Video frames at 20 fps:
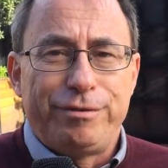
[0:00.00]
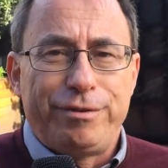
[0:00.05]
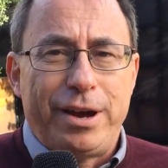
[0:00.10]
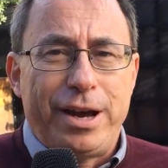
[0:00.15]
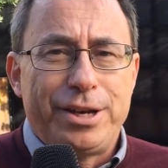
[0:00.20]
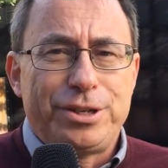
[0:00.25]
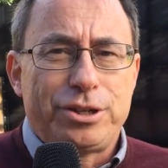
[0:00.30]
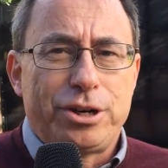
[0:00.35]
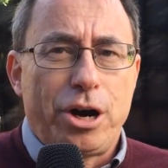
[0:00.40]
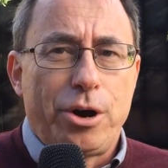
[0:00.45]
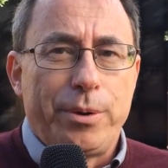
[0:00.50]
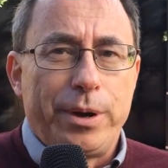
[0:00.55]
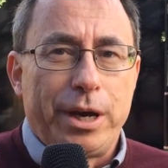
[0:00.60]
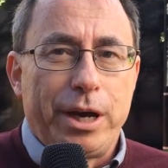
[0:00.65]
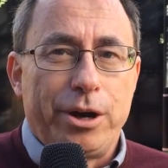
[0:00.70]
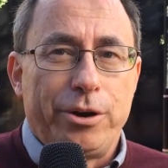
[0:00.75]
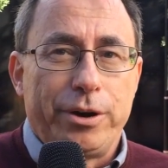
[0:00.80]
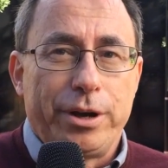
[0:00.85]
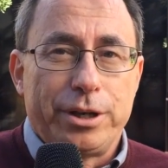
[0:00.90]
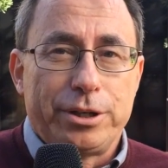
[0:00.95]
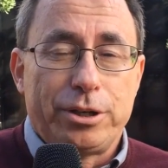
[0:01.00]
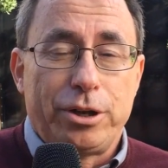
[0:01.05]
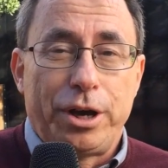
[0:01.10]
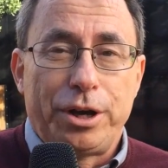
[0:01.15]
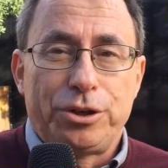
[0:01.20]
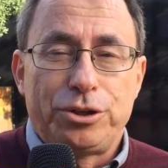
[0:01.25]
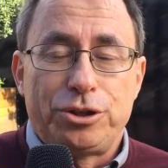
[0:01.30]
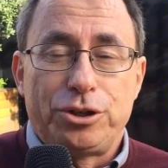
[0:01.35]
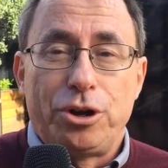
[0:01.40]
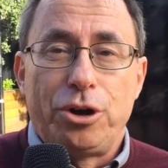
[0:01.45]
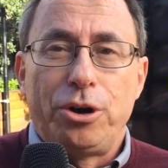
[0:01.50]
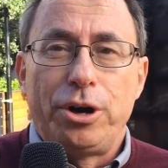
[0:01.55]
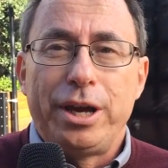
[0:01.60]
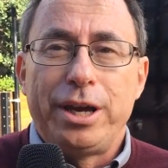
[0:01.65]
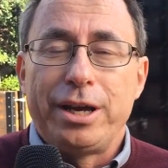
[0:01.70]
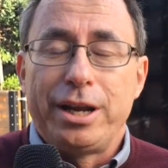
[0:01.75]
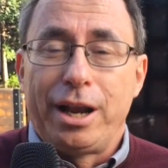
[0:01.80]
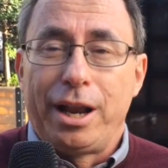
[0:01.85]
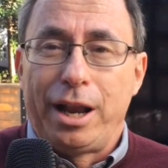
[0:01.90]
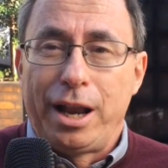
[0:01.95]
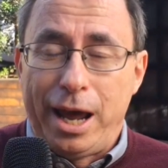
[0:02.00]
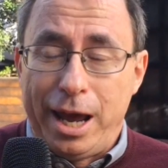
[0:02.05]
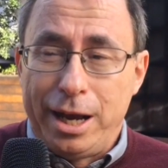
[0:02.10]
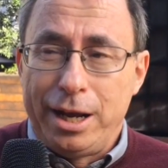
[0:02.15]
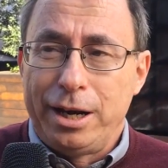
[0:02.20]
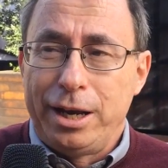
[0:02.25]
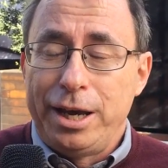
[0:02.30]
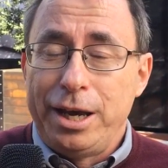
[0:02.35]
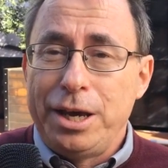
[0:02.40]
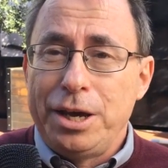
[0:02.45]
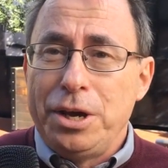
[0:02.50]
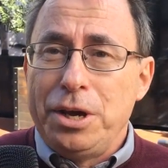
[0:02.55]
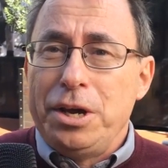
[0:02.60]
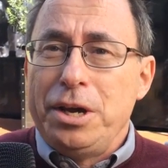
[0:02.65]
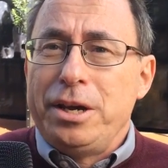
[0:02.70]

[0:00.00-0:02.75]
fast-growing areas like Surrey and Langley.